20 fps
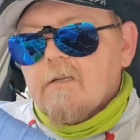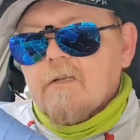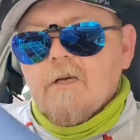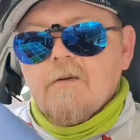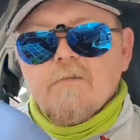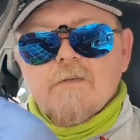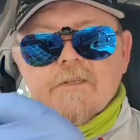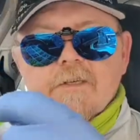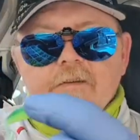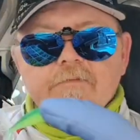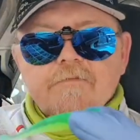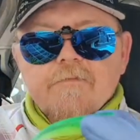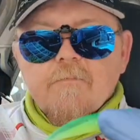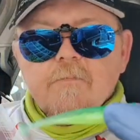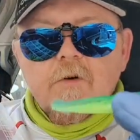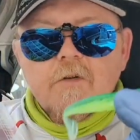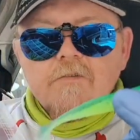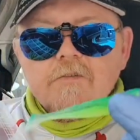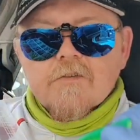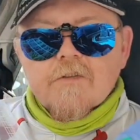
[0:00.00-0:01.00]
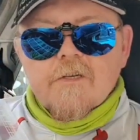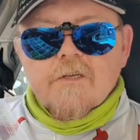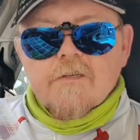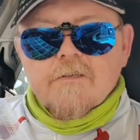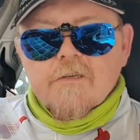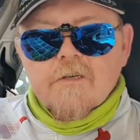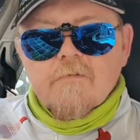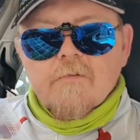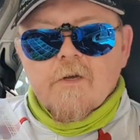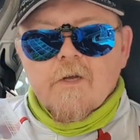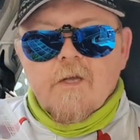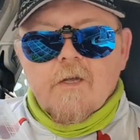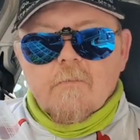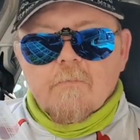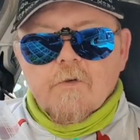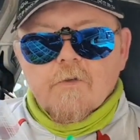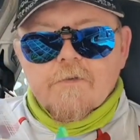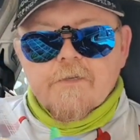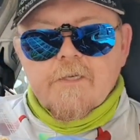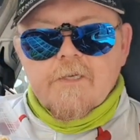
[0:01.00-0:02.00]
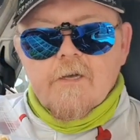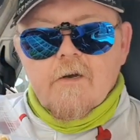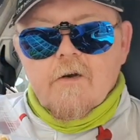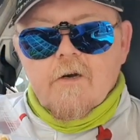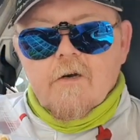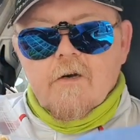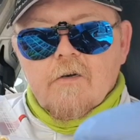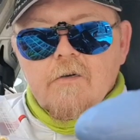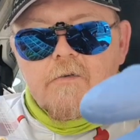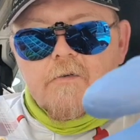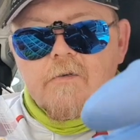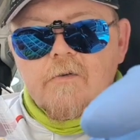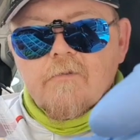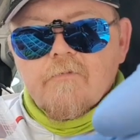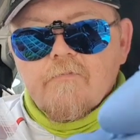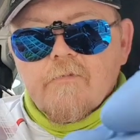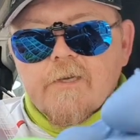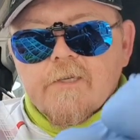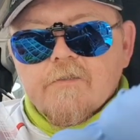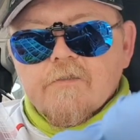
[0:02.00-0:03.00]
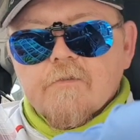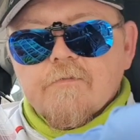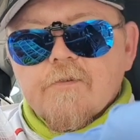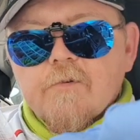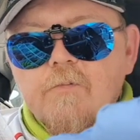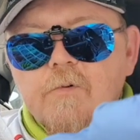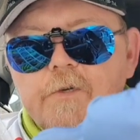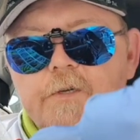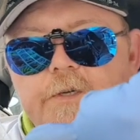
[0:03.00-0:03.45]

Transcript: load of different ones that you do, but they are rigged up for